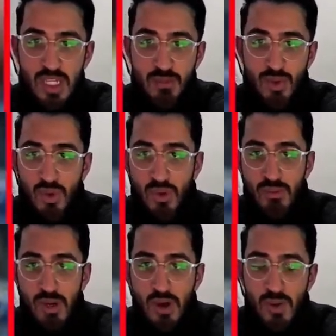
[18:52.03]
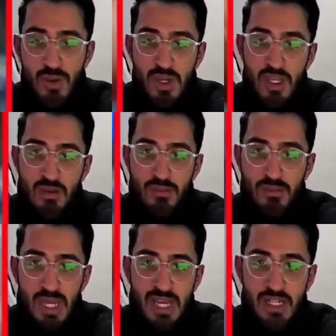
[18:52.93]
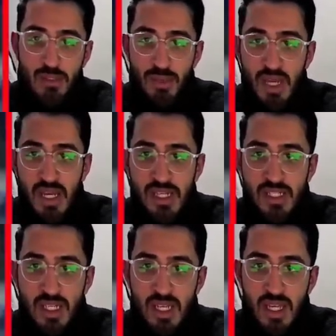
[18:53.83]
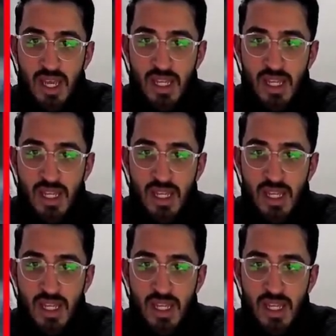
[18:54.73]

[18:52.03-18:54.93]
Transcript: Pormo, Palpad, and a